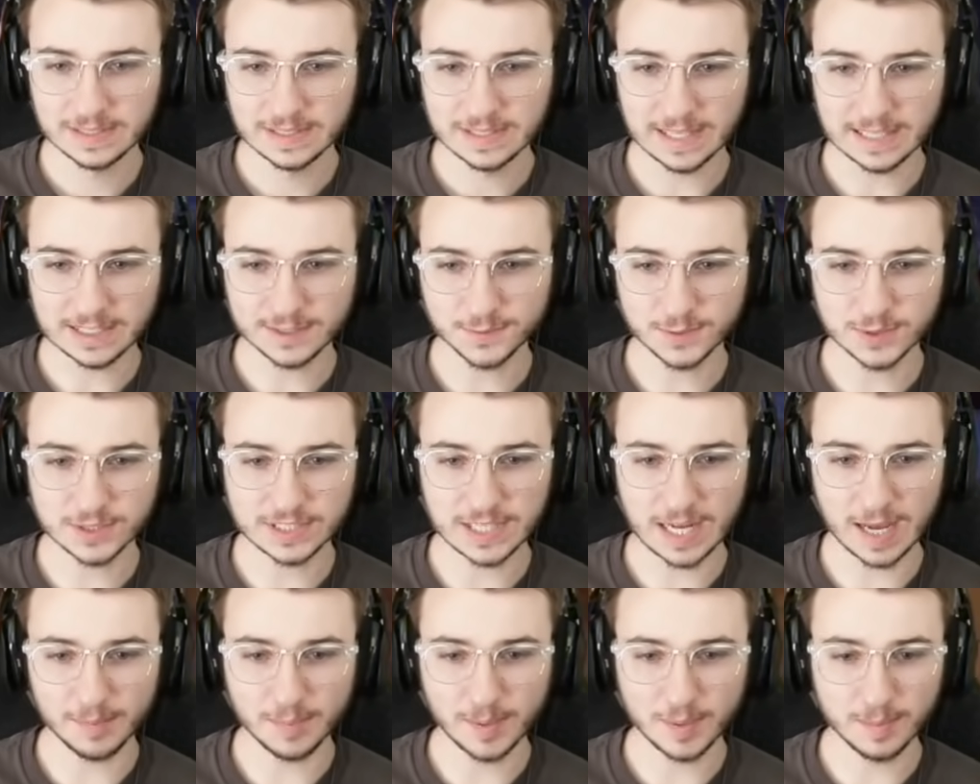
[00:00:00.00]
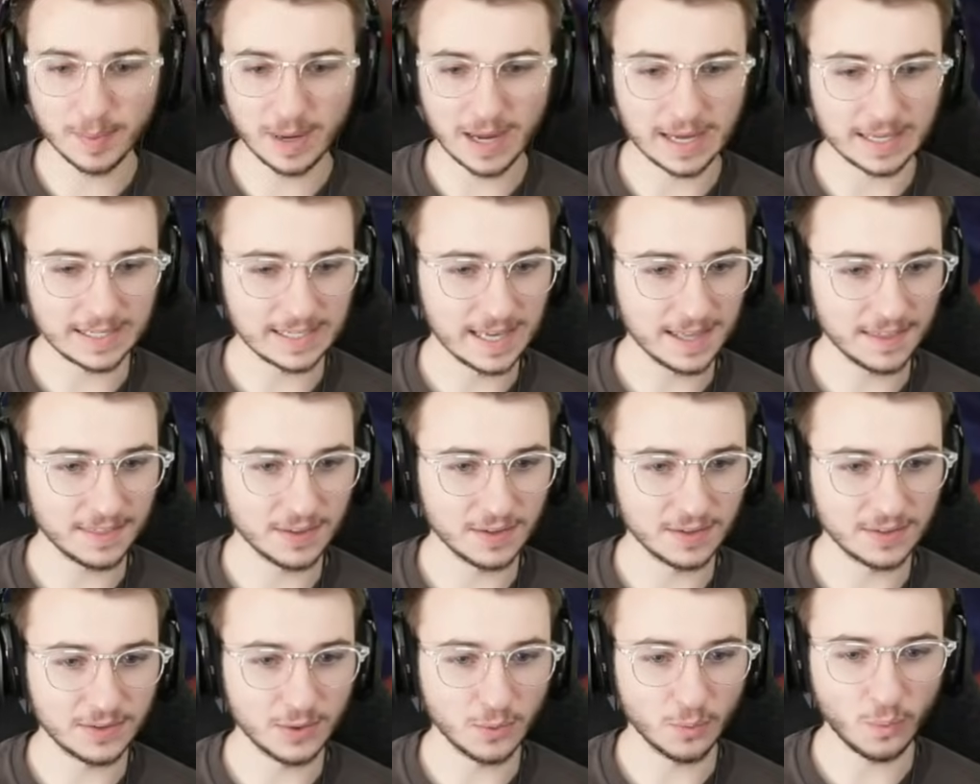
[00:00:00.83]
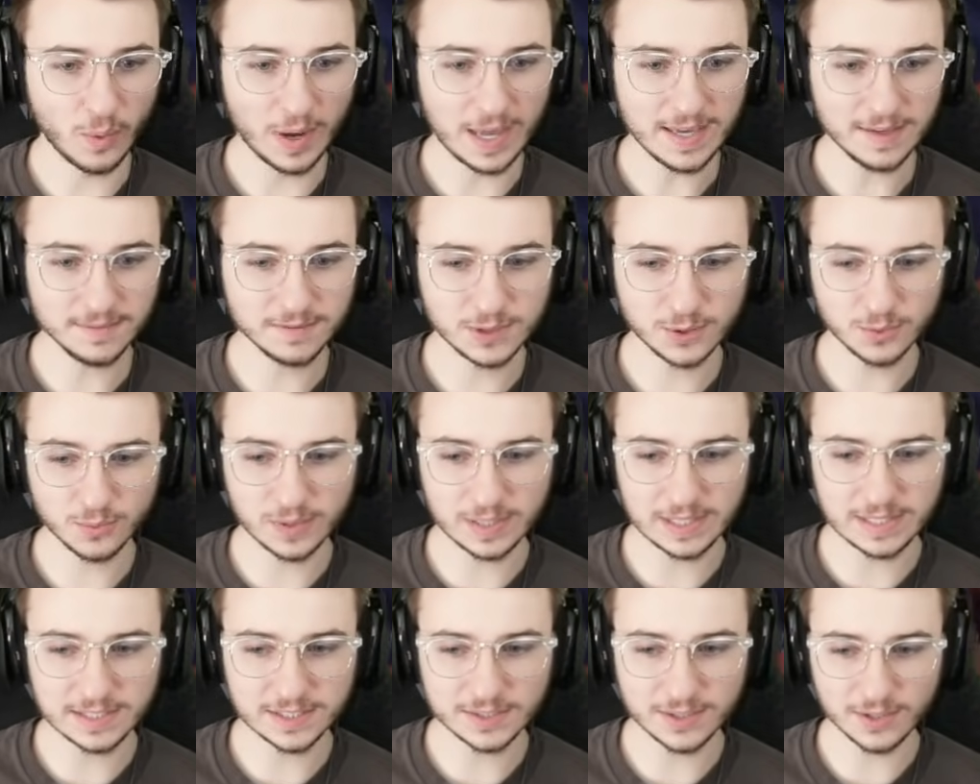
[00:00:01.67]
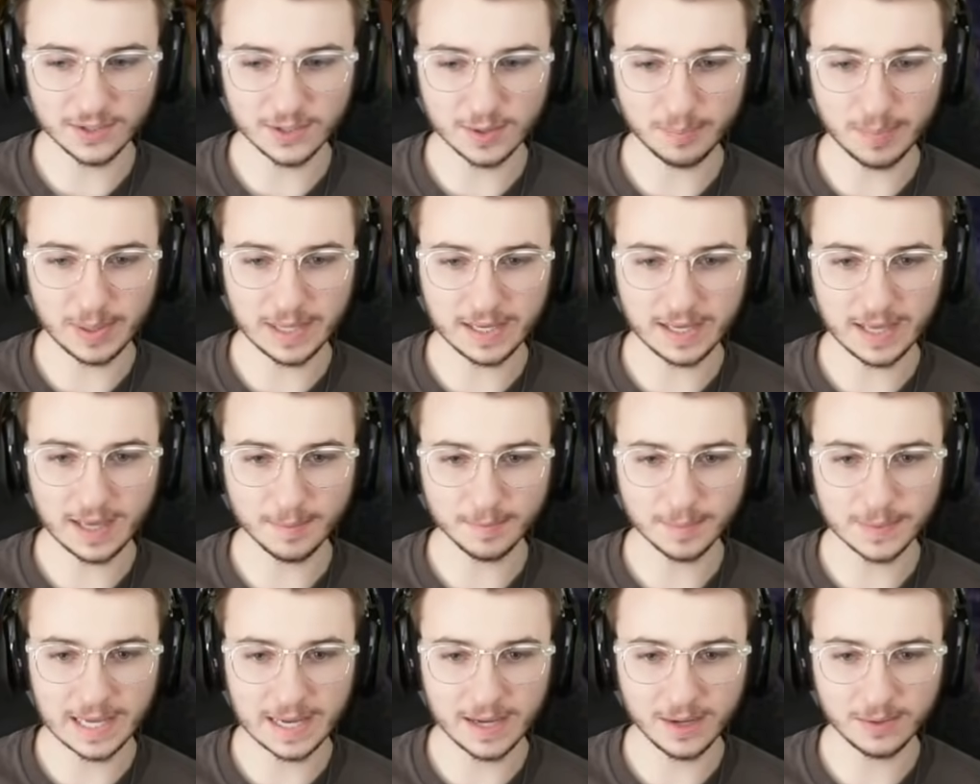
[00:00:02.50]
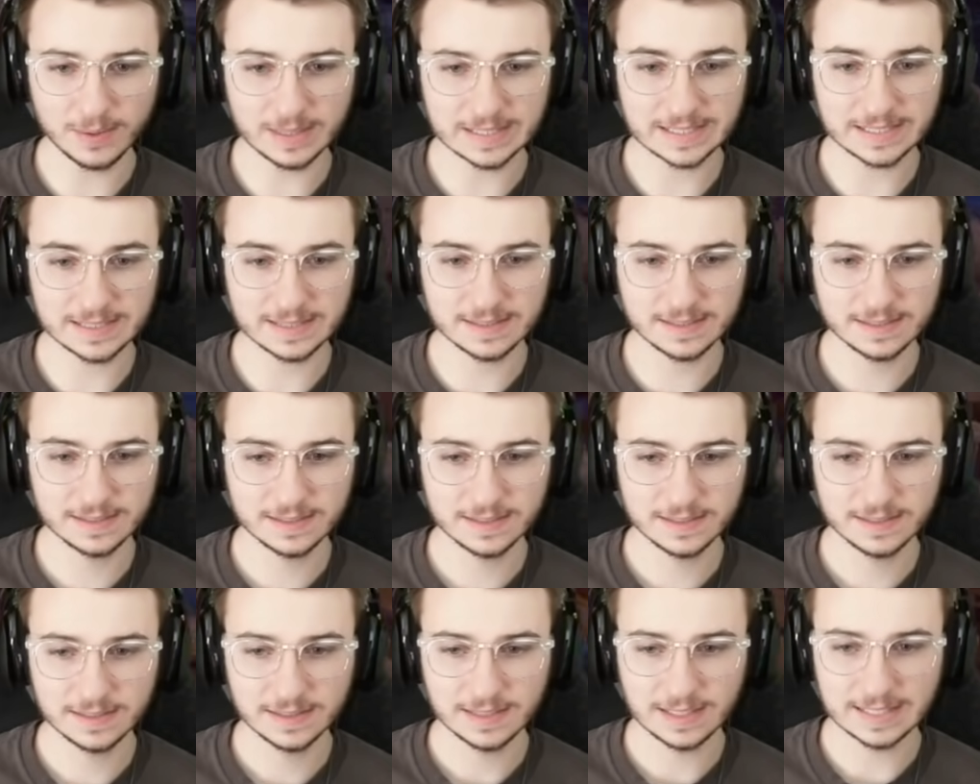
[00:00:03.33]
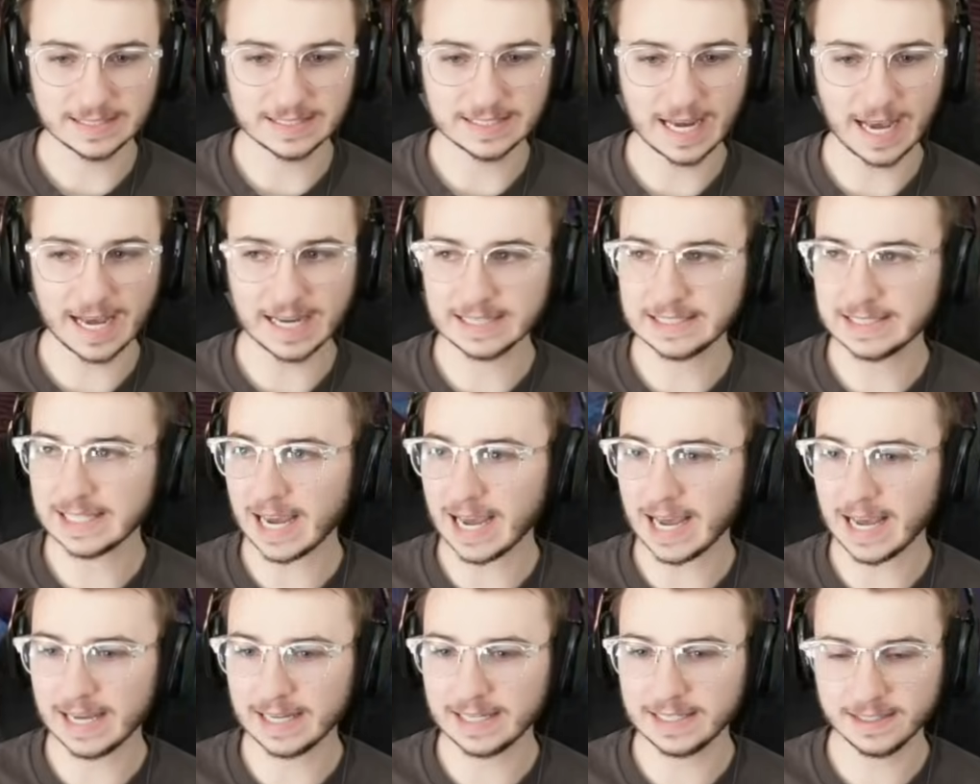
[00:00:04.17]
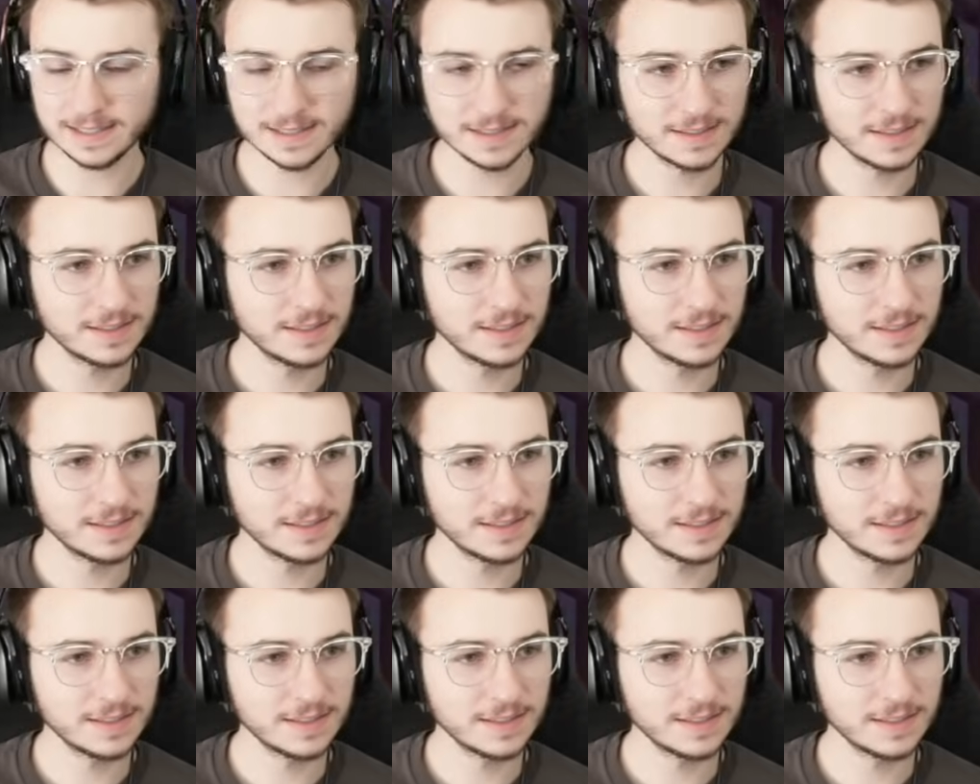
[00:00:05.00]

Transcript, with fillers: Thanks for stopping by. Yeah, the, the waves are really starting to pick up now. It's, it's high tide.